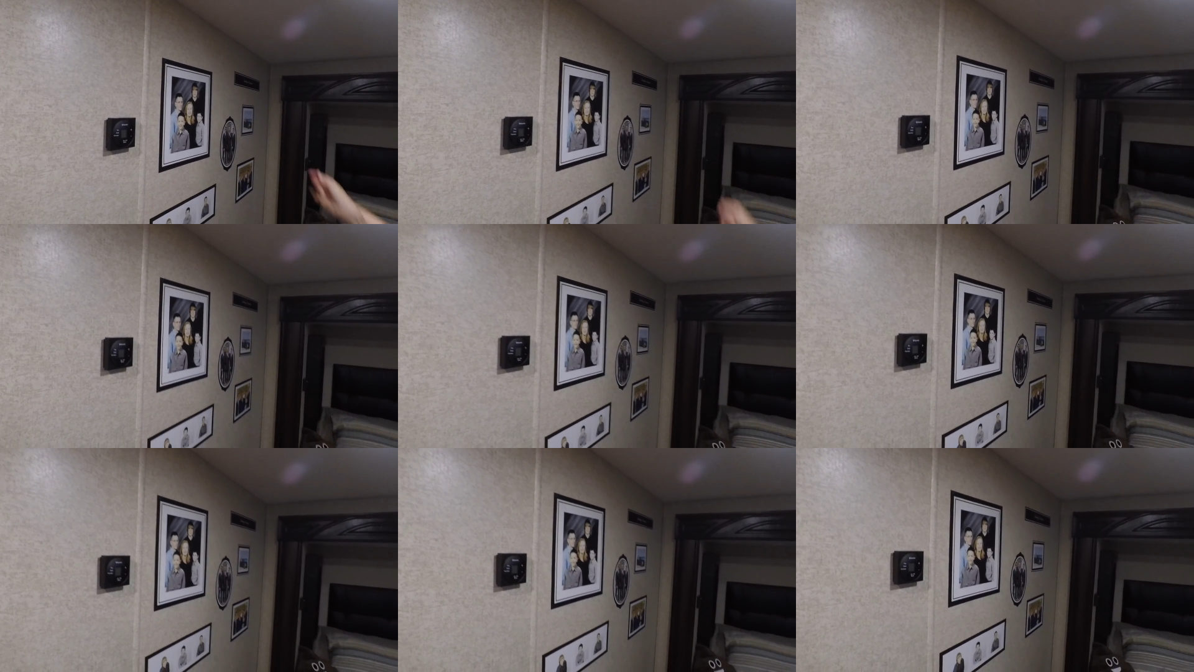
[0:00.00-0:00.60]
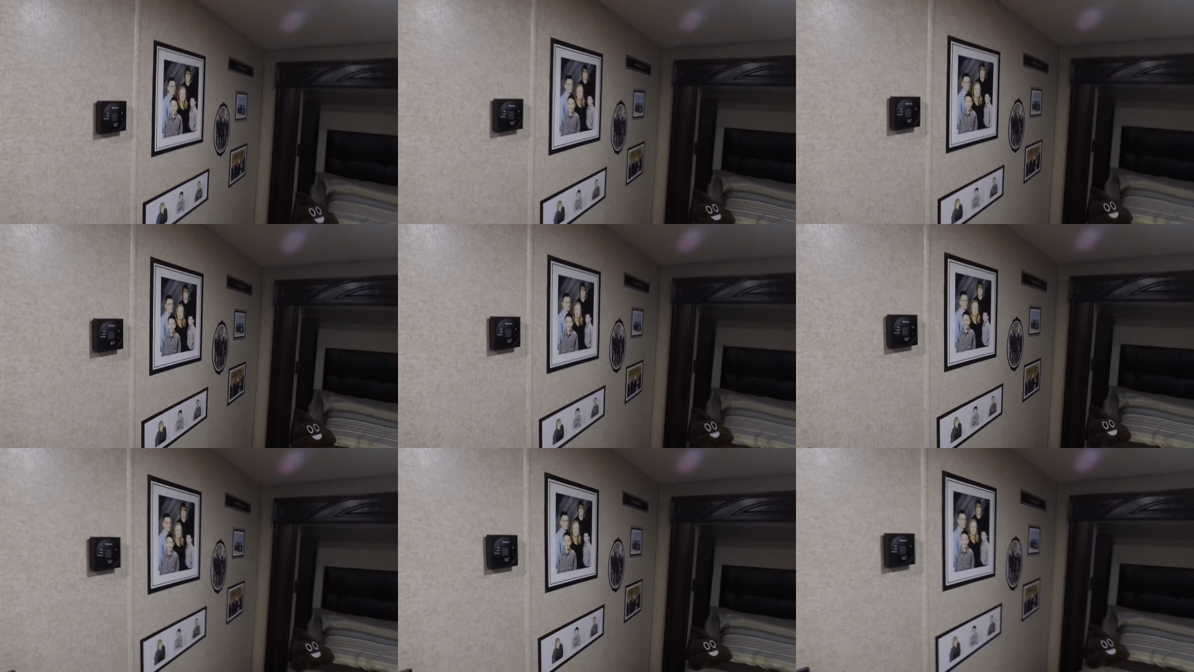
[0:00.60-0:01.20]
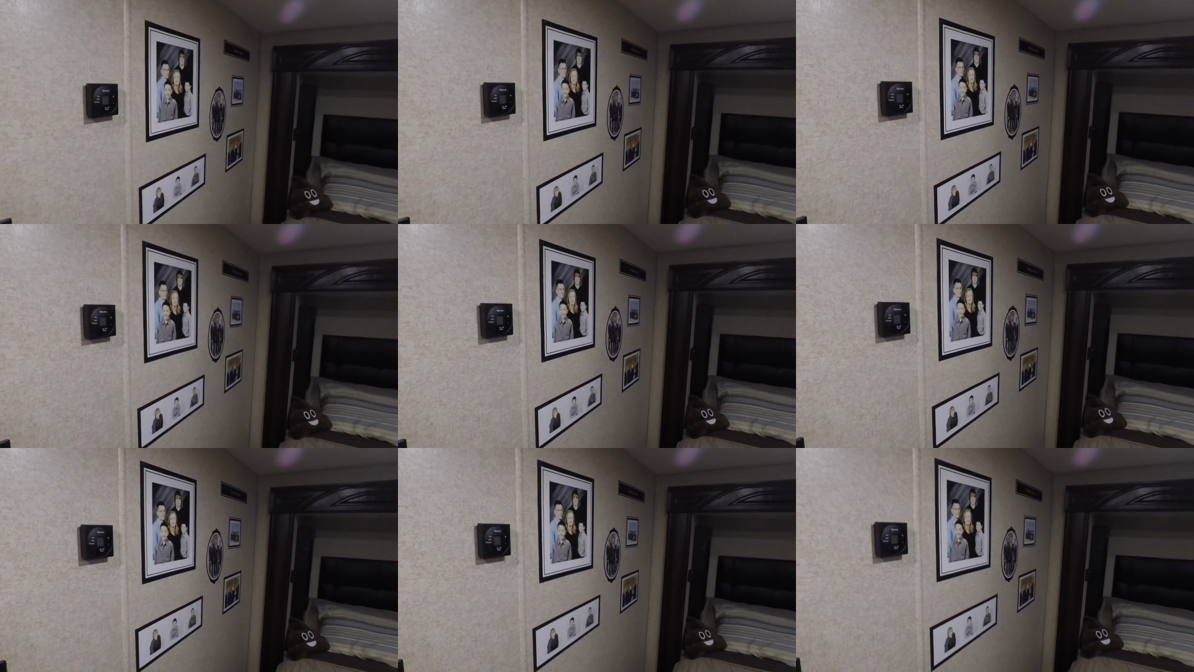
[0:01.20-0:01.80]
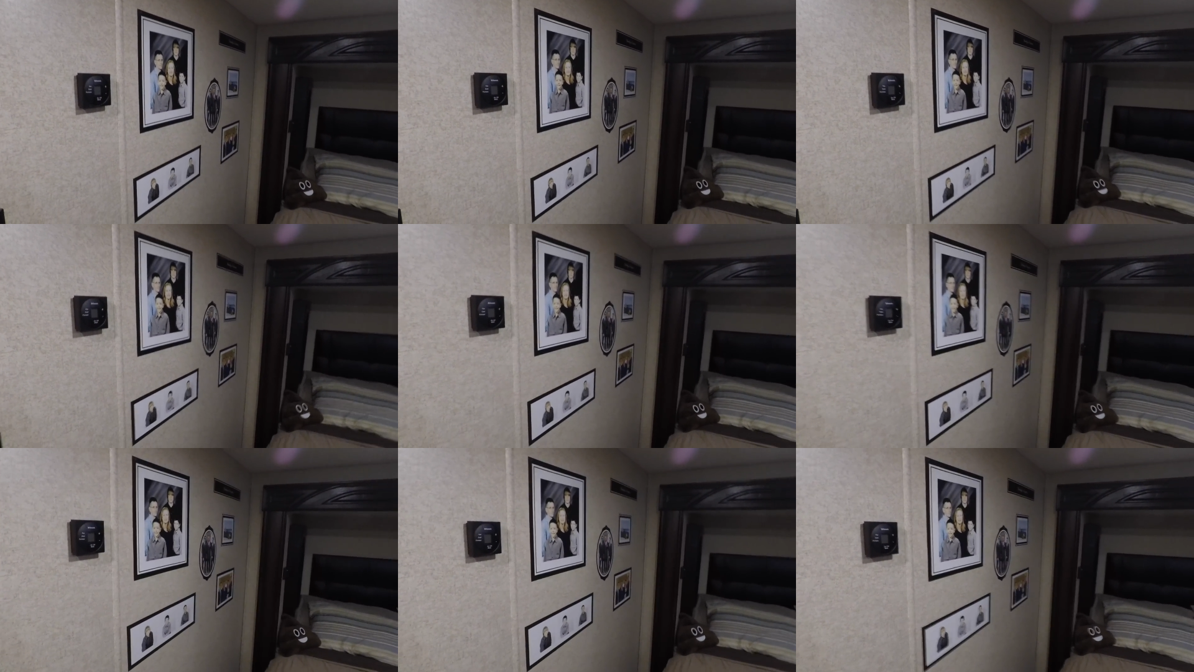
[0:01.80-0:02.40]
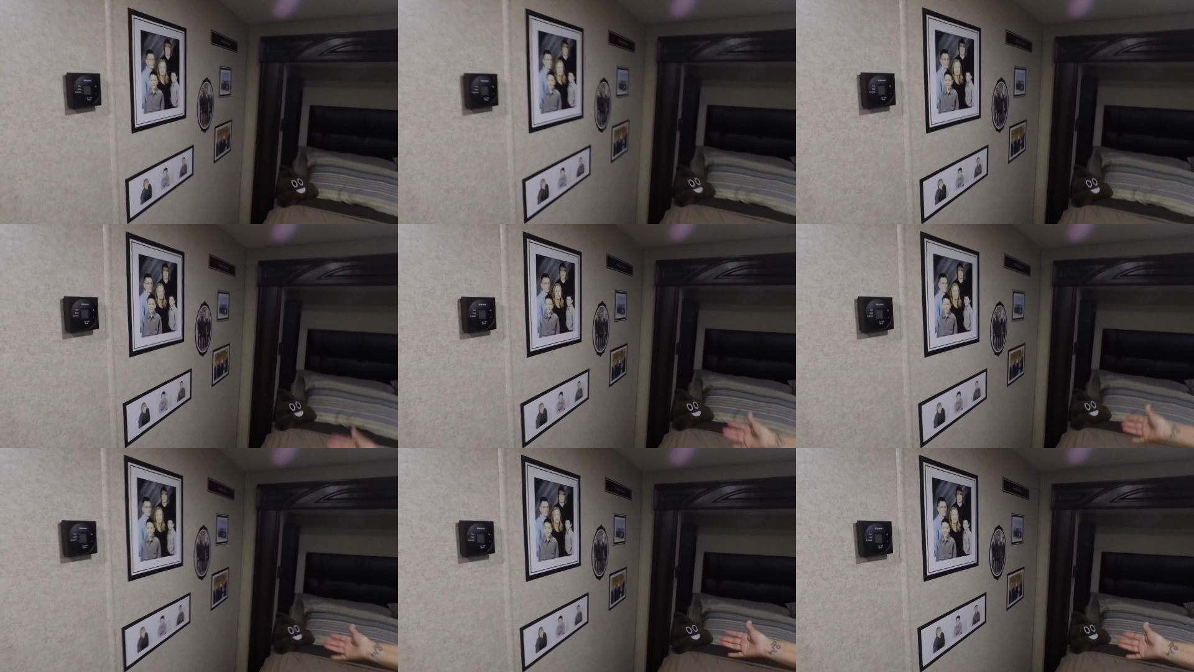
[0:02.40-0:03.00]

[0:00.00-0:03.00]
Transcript: [unreadable: no face in view]